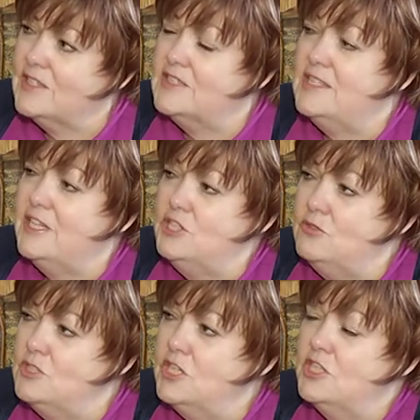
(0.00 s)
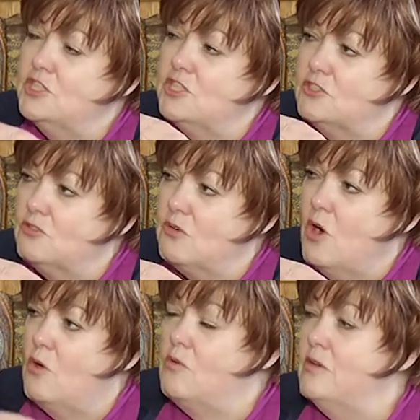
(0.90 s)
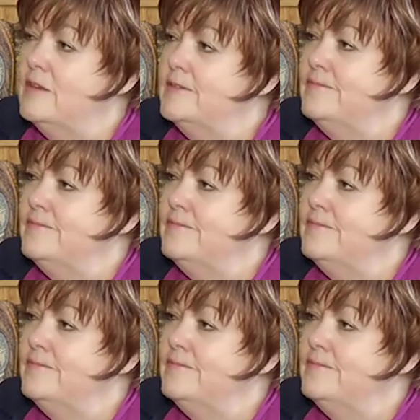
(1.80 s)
continued to grow